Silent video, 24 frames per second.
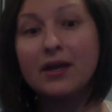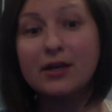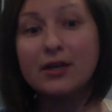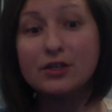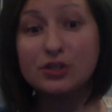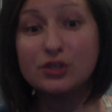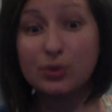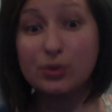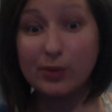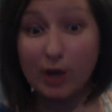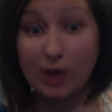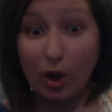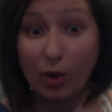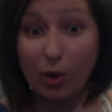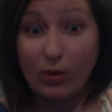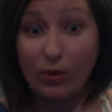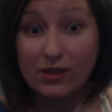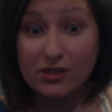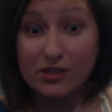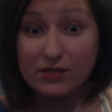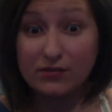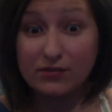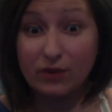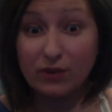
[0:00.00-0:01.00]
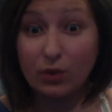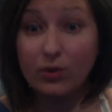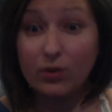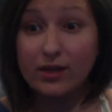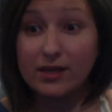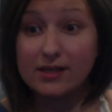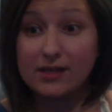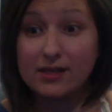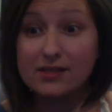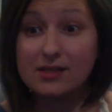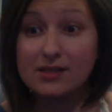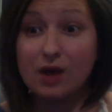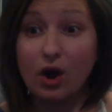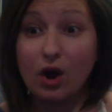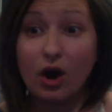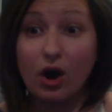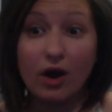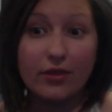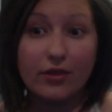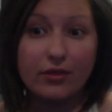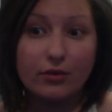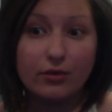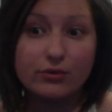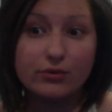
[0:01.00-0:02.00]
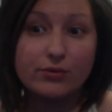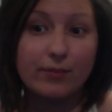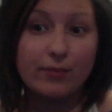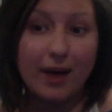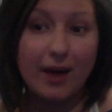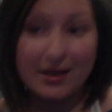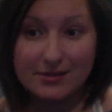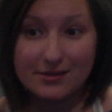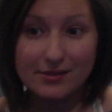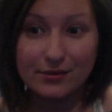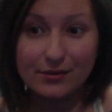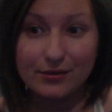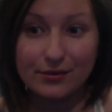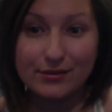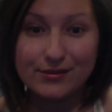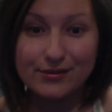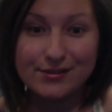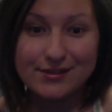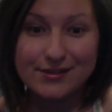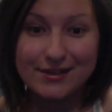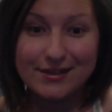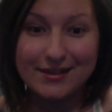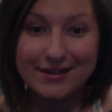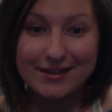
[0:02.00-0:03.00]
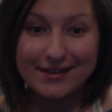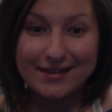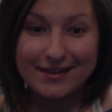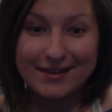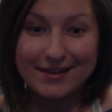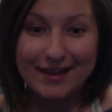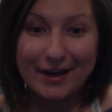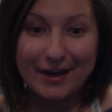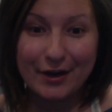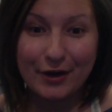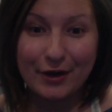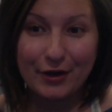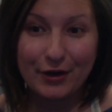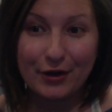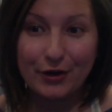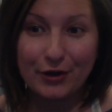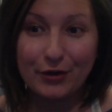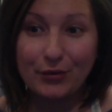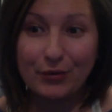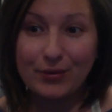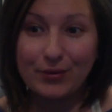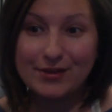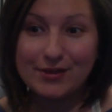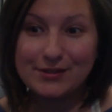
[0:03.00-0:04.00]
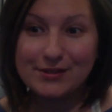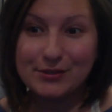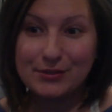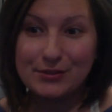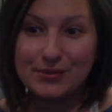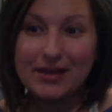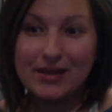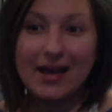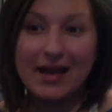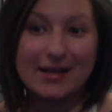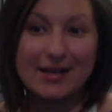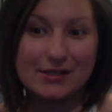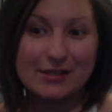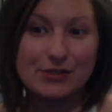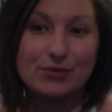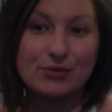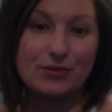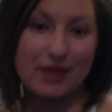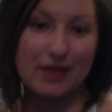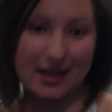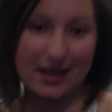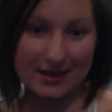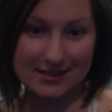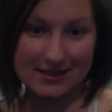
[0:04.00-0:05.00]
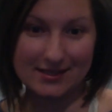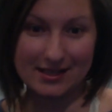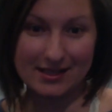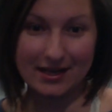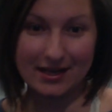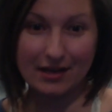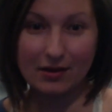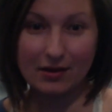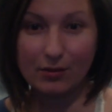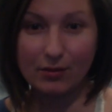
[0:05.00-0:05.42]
So we always focus on those muscles that are going to get us to that aesthetic